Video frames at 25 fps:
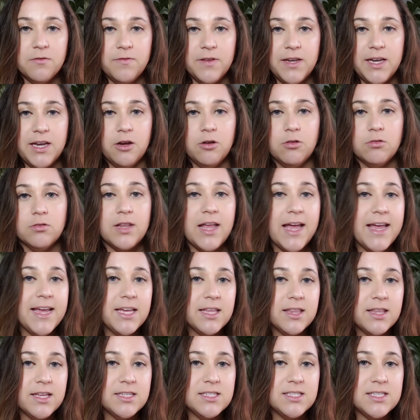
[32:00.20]
video
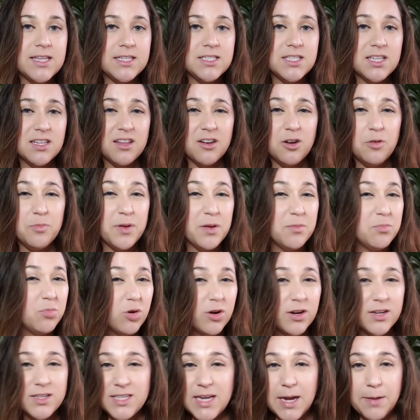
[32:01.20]
like this that's a little bit
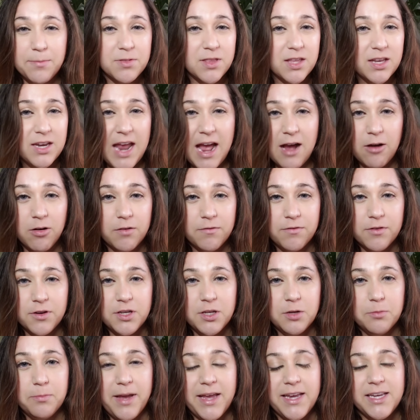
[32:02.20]
more in depth than however
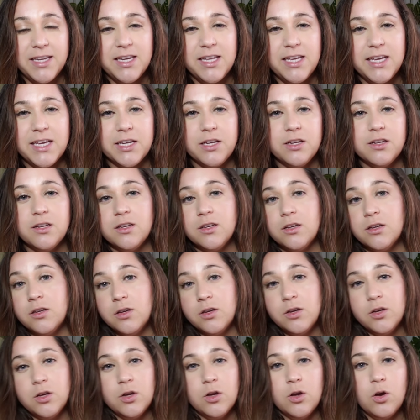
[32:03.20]
you may need.
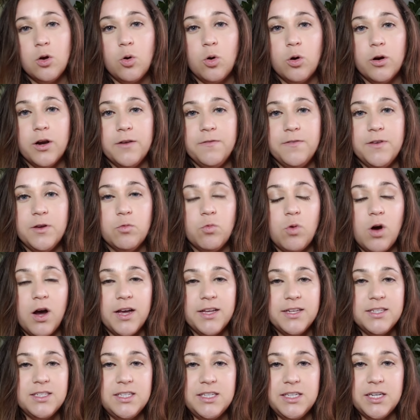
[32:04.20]
Or if you
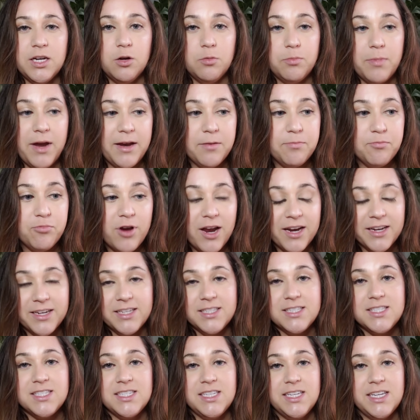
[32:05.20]
want, you know, my
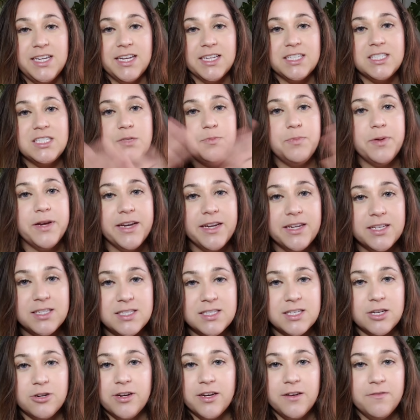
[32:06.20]
pregnancy
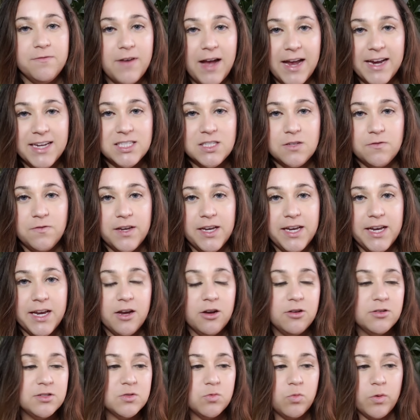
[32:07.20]
experience or advice
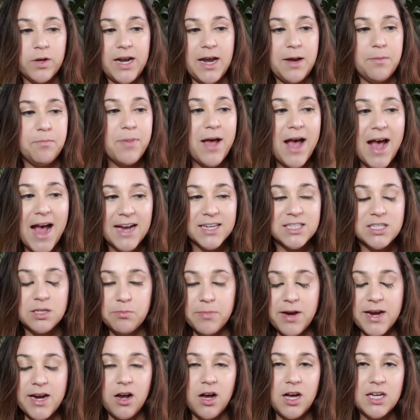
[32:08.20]
videos, what I packed in
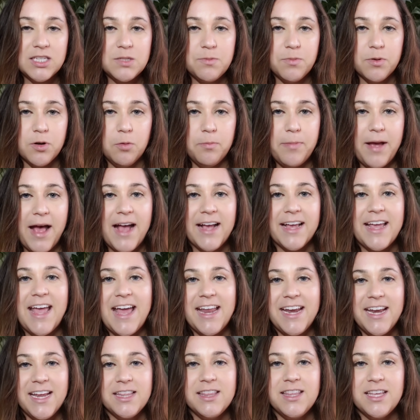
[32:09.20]
my hospital bag,
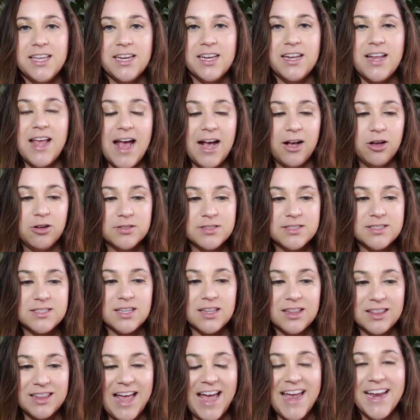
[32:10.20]
anything else
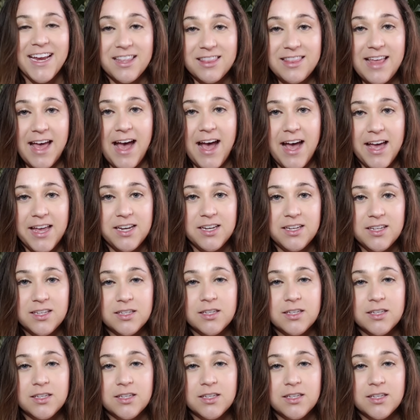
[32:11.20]
like that,